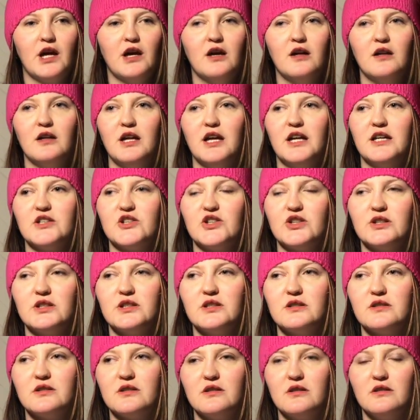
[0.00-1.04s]
I'll
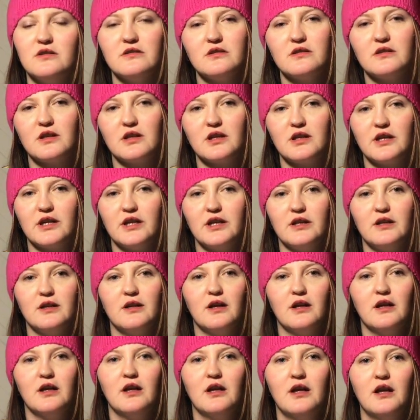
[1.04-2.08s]
actually go get
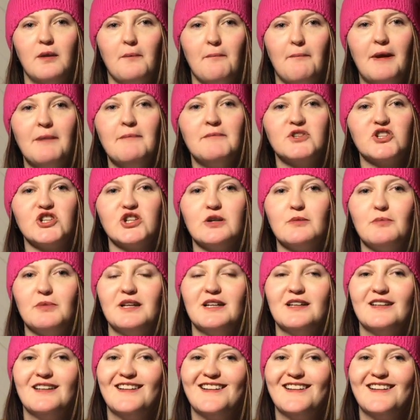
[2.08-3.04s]
membership,